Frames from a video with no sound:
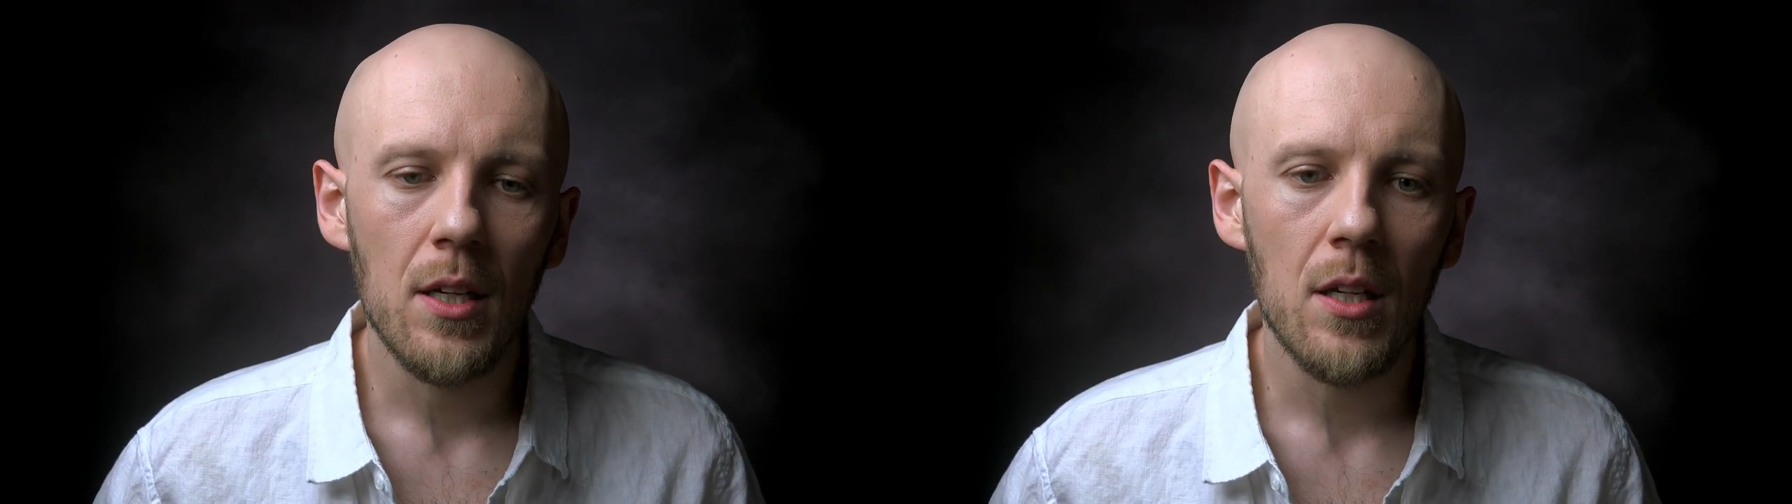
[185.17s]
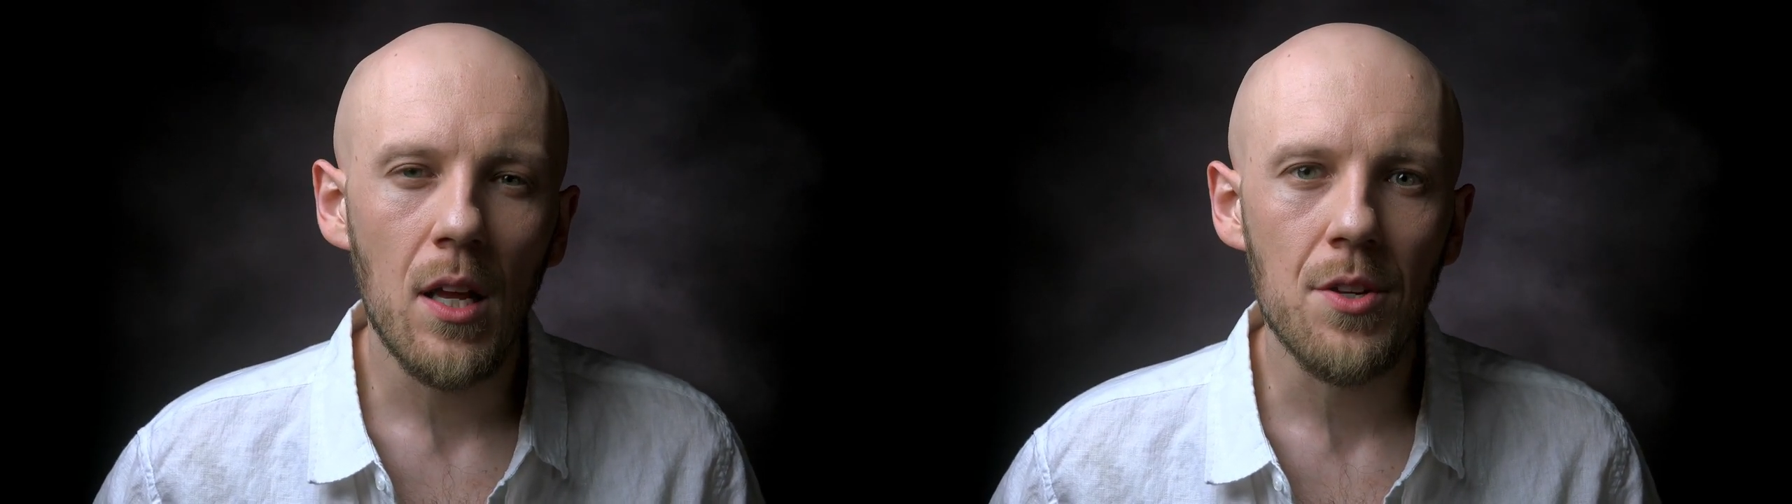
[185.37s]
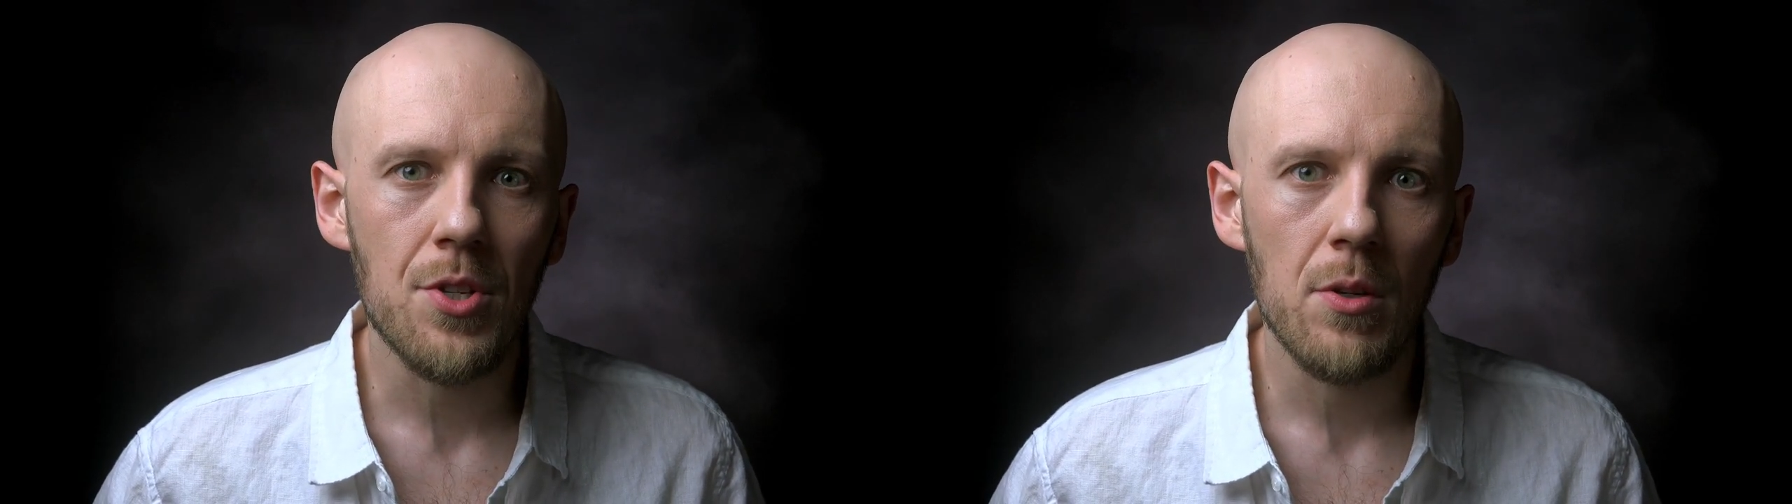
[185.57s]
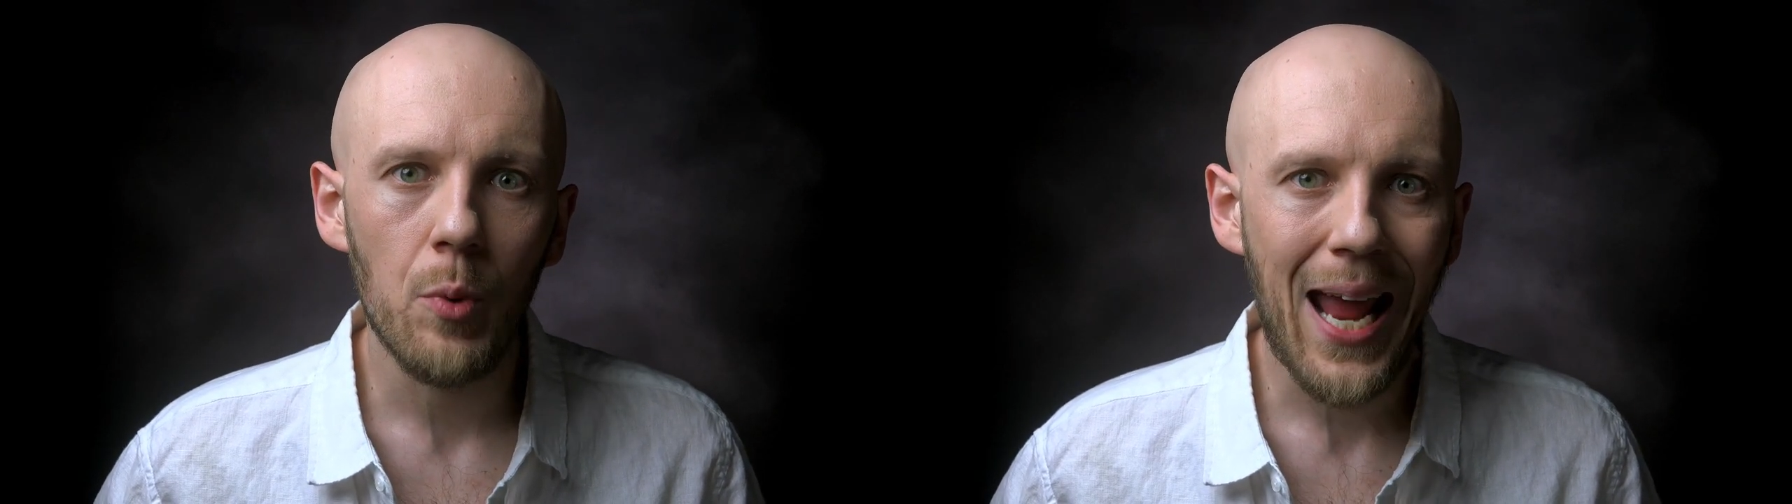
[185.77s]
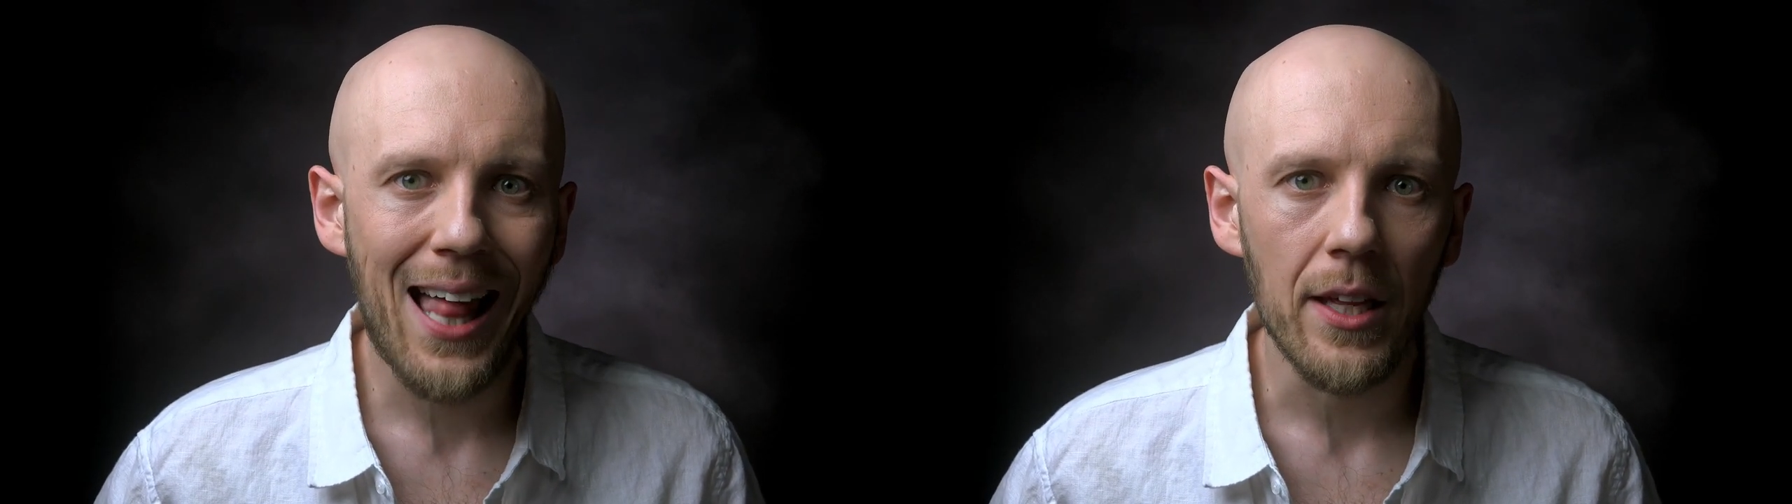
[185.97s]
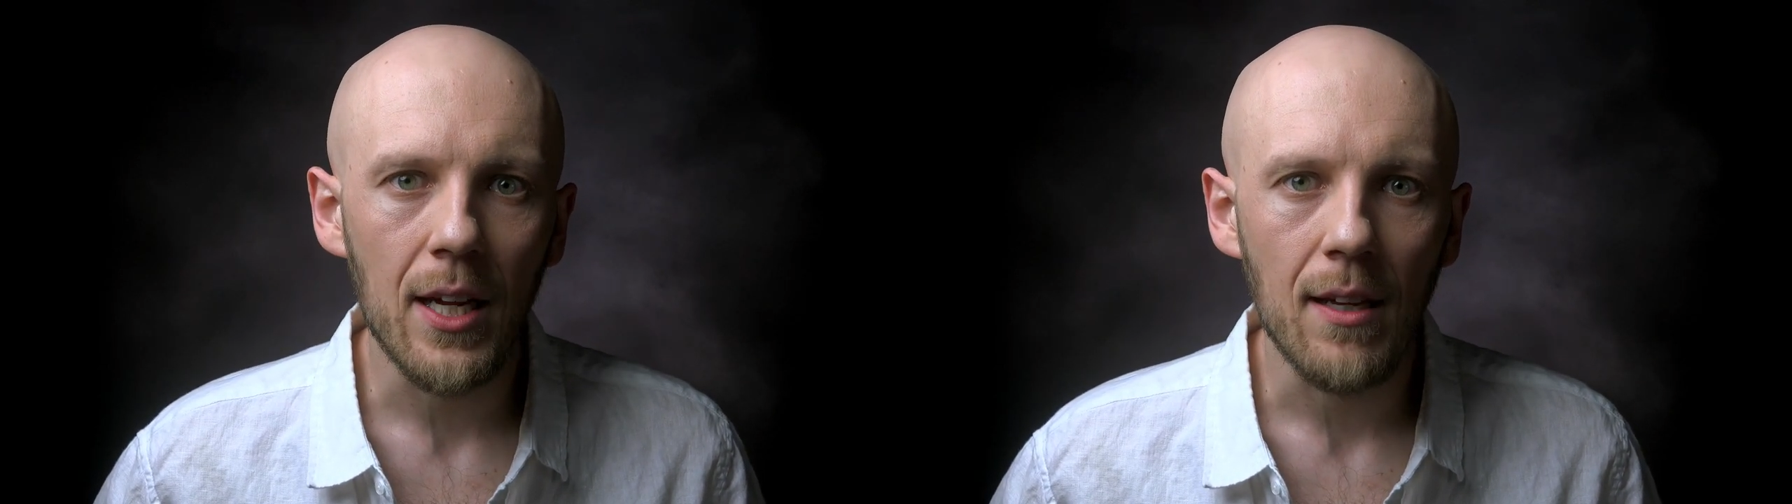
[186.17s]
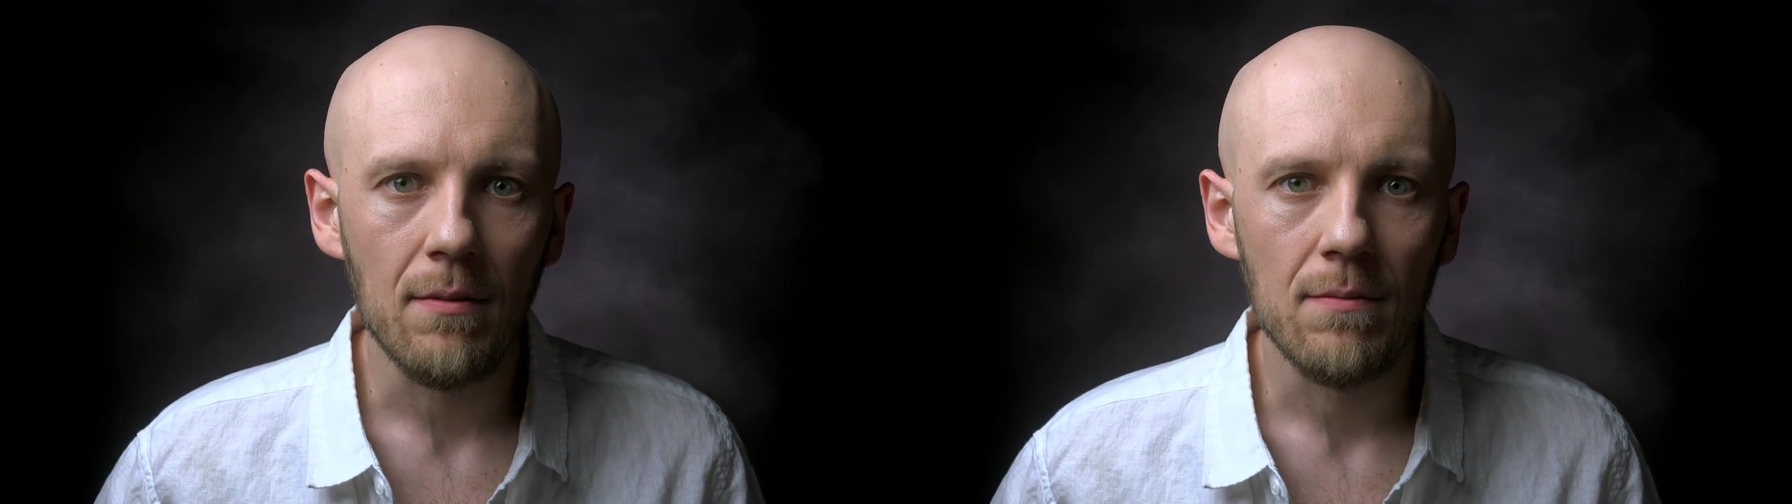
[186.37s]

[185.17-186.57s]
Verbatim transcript: is reality.